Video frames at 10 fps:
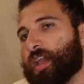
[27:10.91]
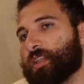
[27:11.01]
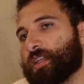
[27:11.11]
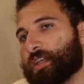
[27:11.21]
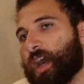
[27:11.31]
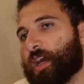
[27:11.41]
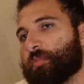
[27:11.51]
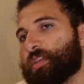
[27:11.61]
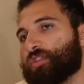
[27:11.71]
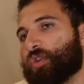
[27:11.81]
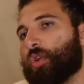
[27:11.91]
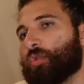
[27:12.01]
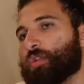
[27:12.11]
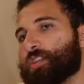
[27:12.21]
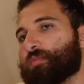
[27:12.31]
The economy is
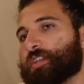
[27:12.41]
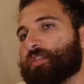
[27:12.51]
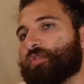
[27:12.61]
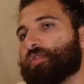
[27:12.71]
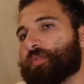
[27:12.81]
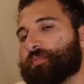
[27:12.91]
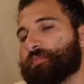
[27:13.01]
always material.